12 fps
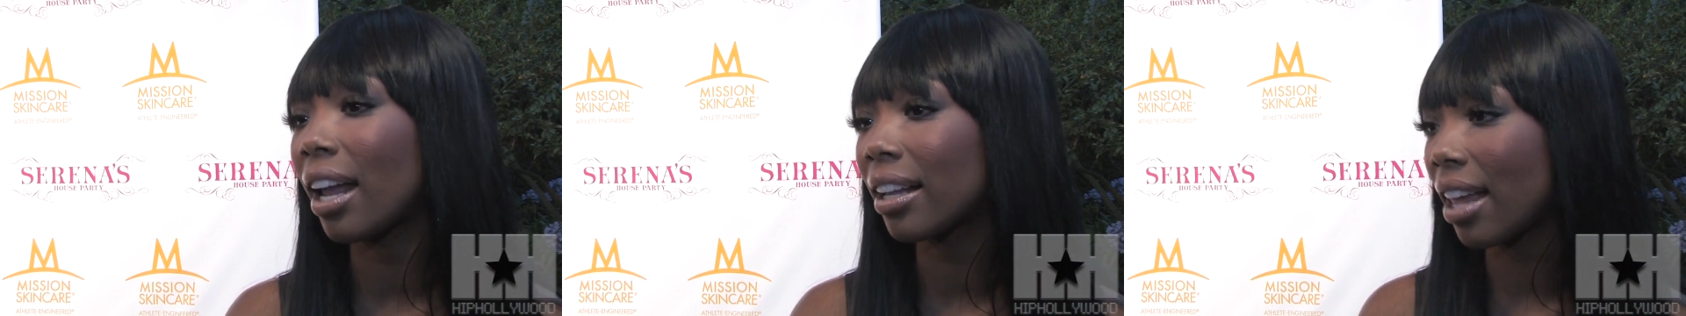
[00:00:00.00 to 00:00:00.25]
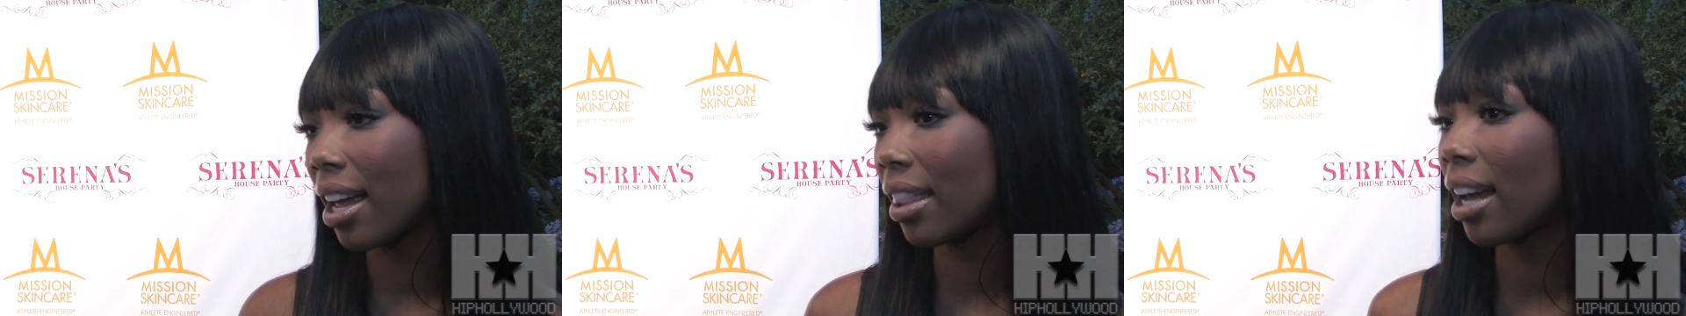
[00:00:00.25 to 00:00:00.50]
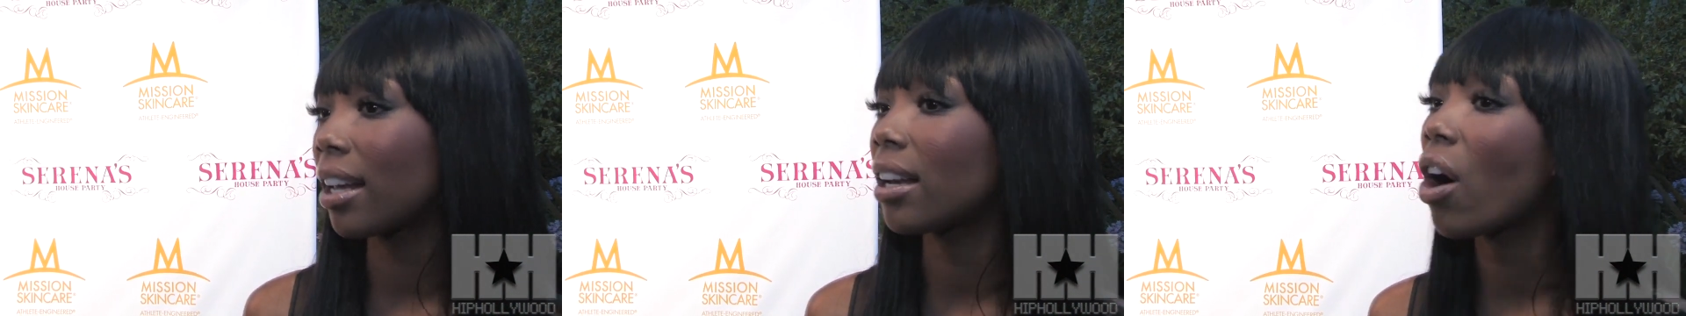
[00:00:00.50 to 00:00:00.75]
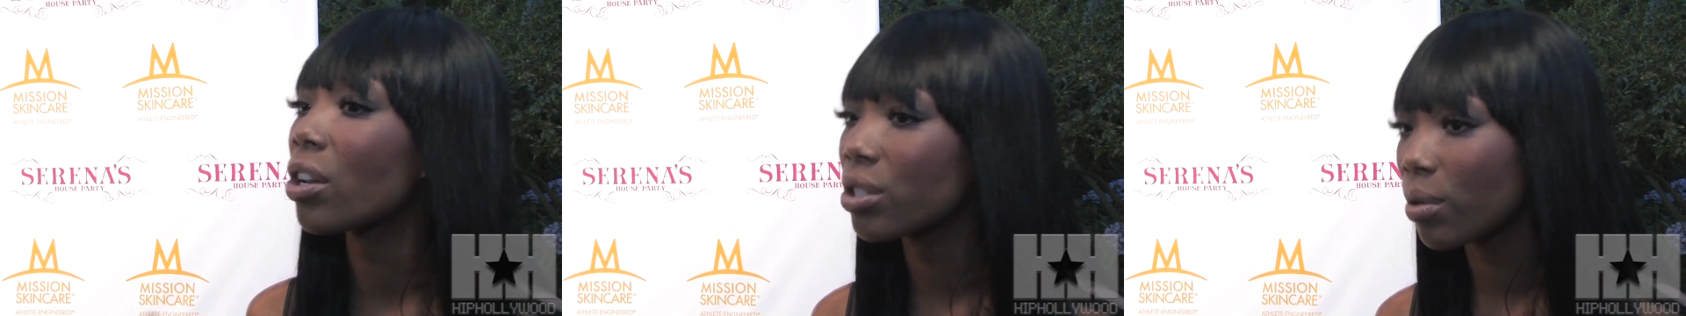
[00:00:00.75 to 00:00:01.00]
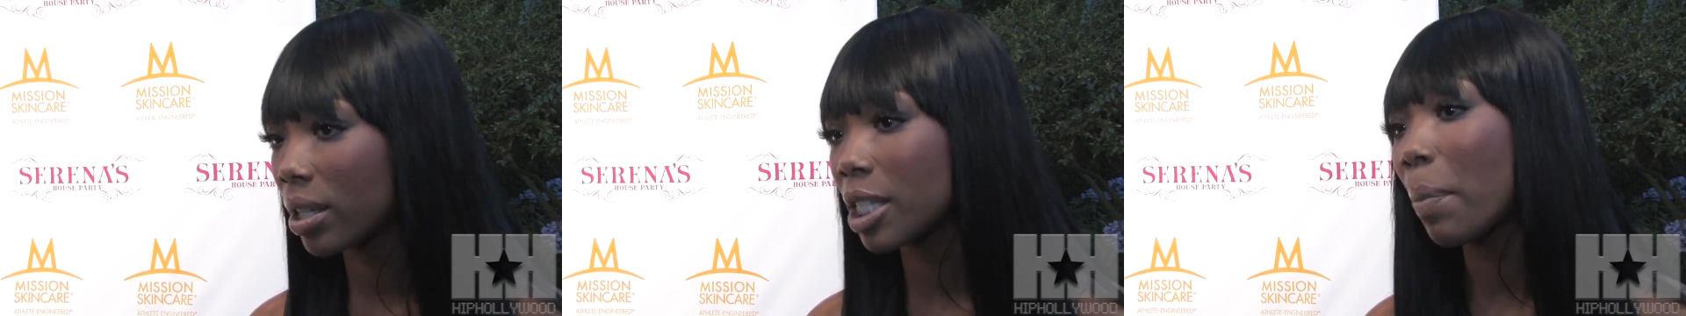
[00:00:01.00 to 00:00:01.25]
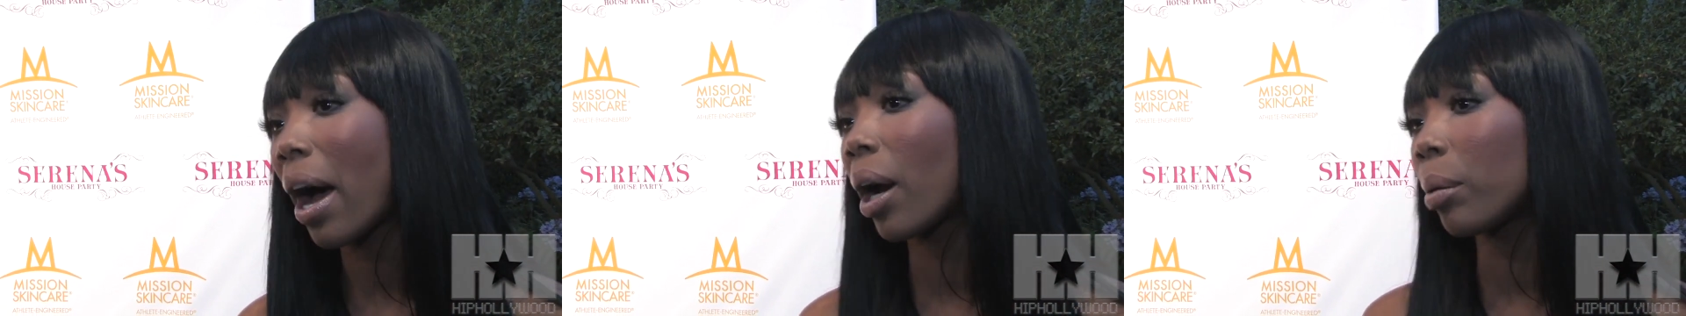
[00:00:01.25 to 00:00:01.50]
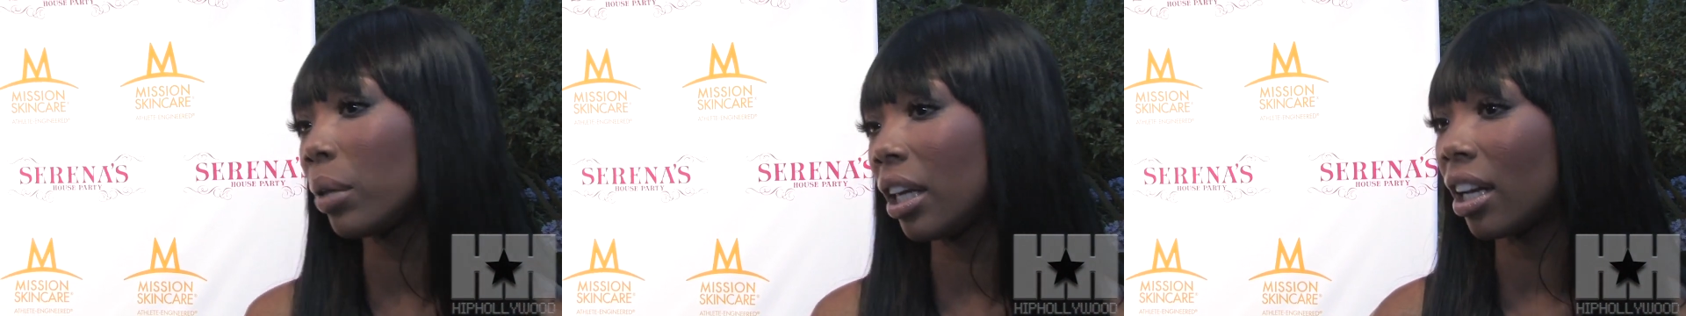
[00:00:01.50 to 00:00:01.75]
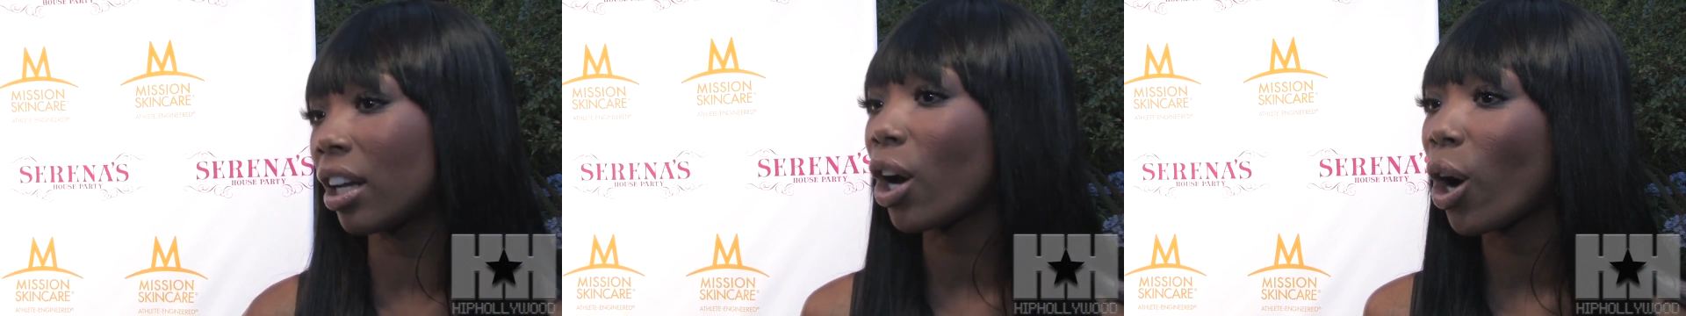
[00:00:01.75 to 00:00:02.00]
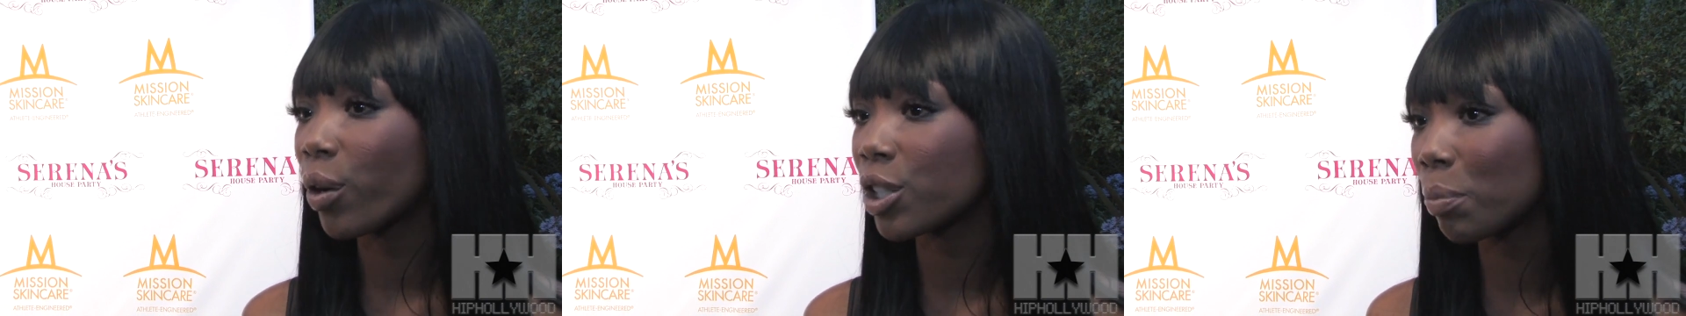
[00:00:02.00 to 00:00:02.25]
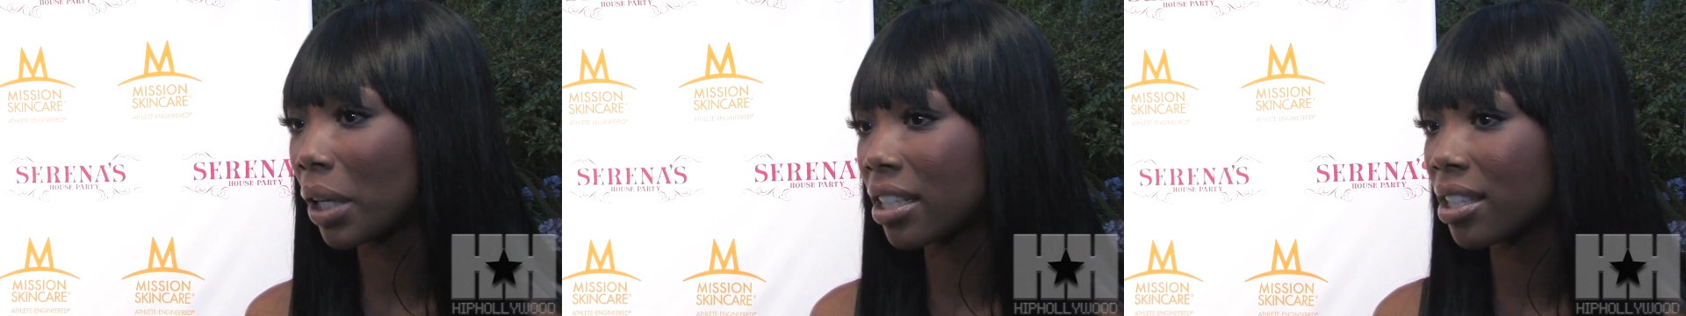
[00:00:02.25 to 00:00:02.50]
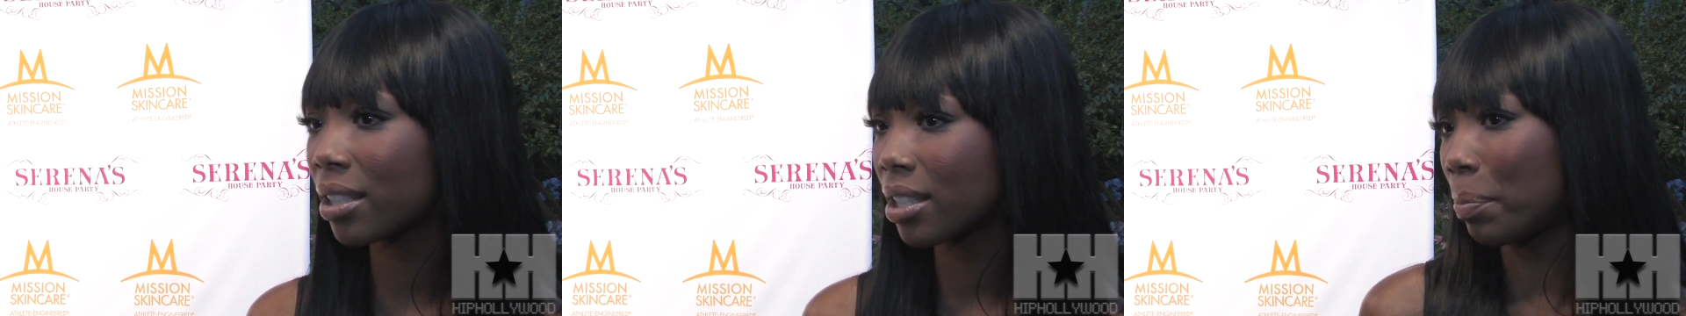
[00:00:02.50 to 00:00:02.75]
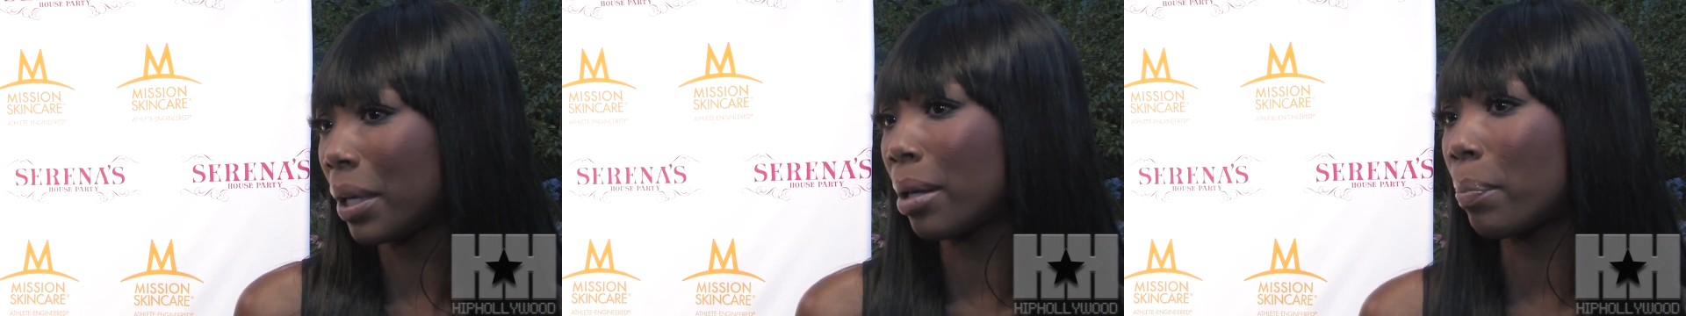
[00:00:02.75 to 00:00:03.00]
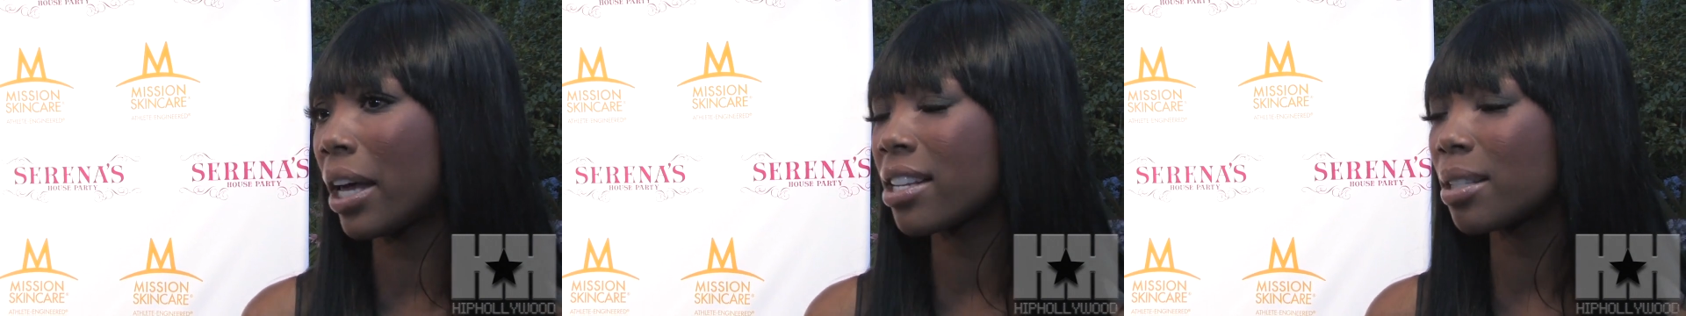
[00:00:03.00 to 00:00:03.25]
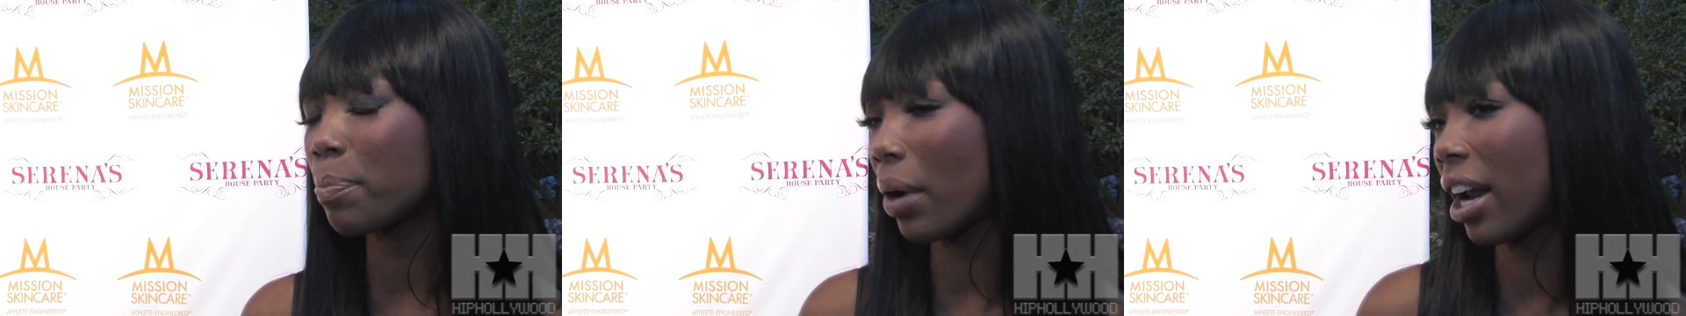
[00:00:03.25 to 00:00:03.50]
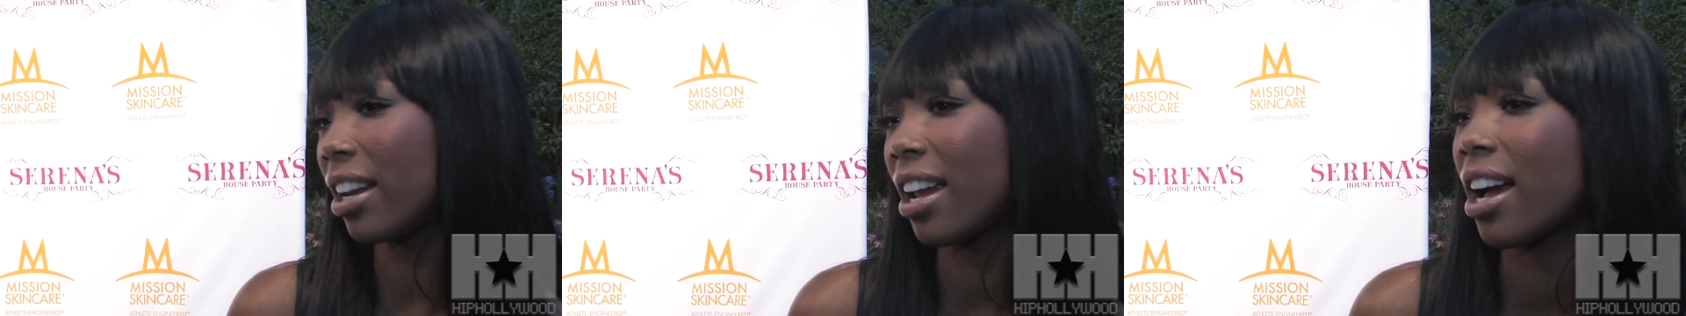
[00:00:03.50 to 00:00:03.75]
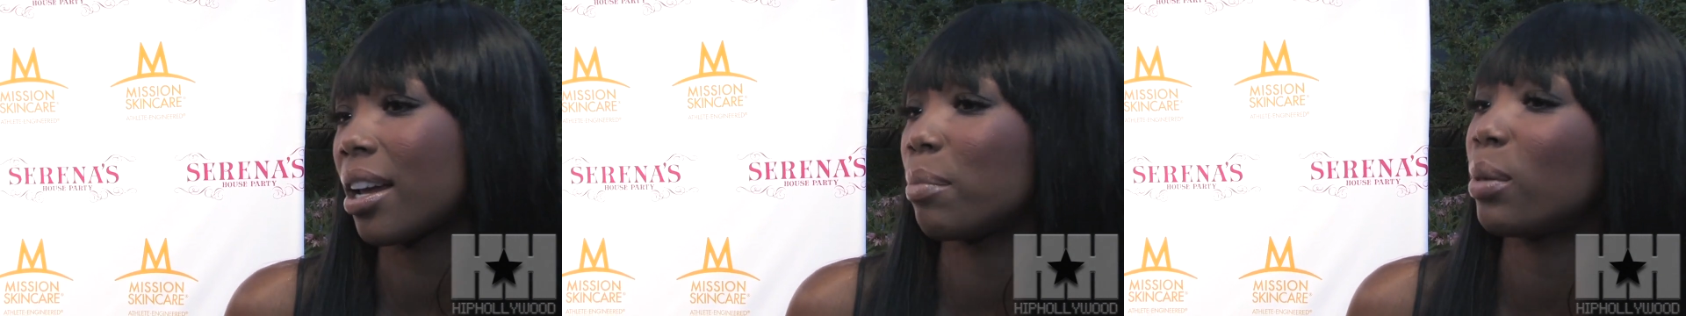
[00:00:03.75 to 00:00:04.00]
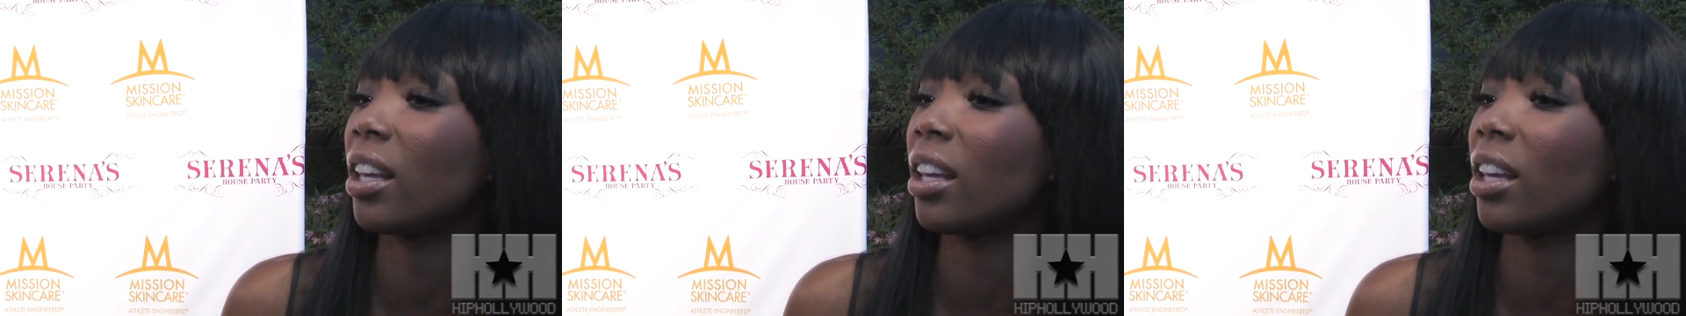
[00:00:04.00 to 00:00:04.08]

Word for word: like that that can also inspire me and encourage me to, to be the best Brandy I can